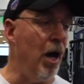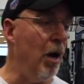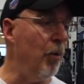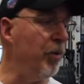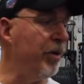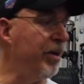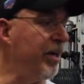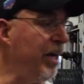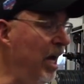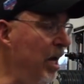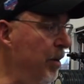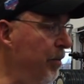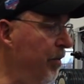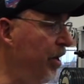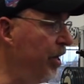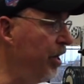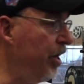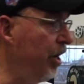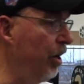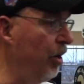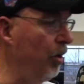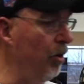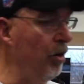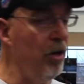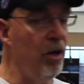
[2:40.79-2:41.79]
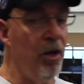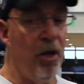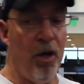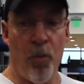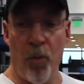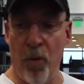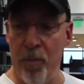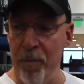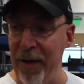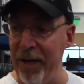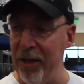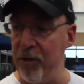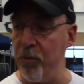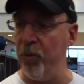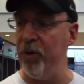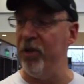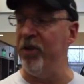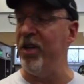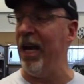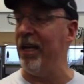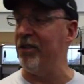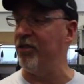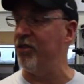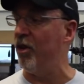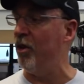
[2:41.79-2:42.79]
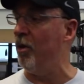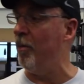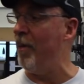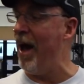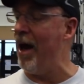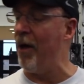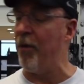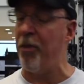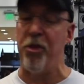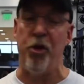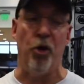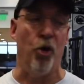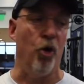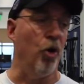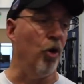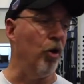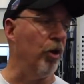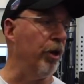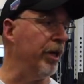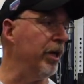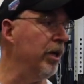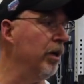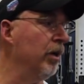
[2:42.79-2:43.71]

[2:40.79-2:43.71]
We came in here, we tested them out thoroughly.